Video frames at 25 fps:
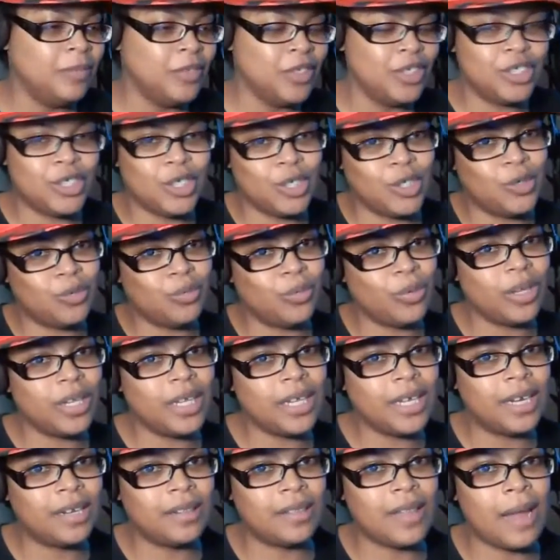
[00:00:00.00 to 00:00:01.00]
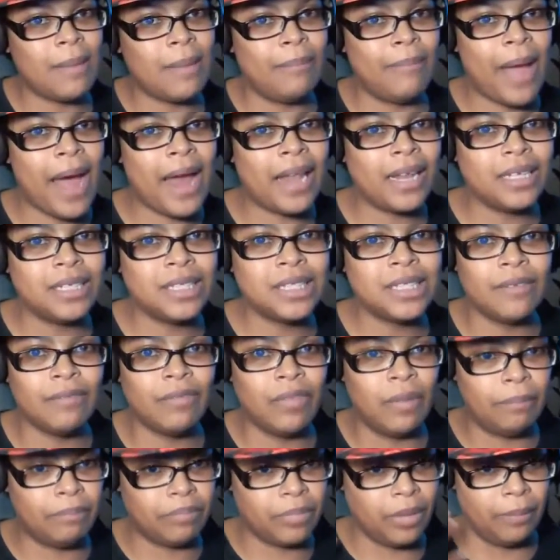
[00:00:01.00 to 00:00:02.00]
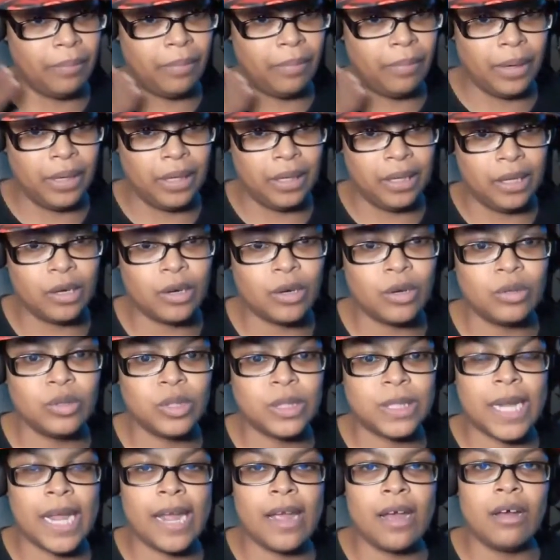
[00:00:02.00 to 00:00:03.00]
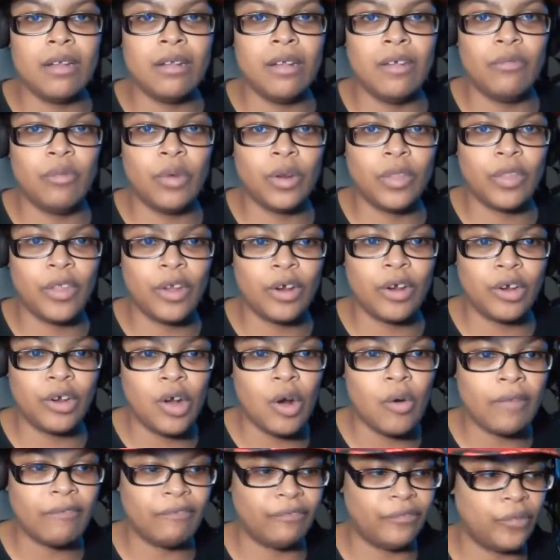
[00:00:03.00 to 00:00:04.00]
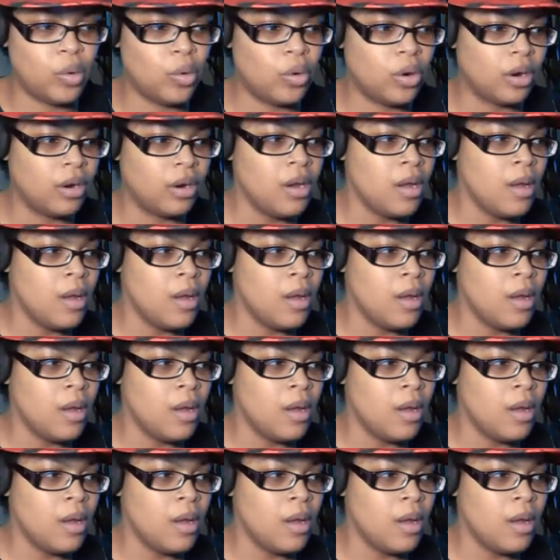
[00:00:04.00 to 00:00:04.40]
So you really get that balance of the political scale of what they're going for.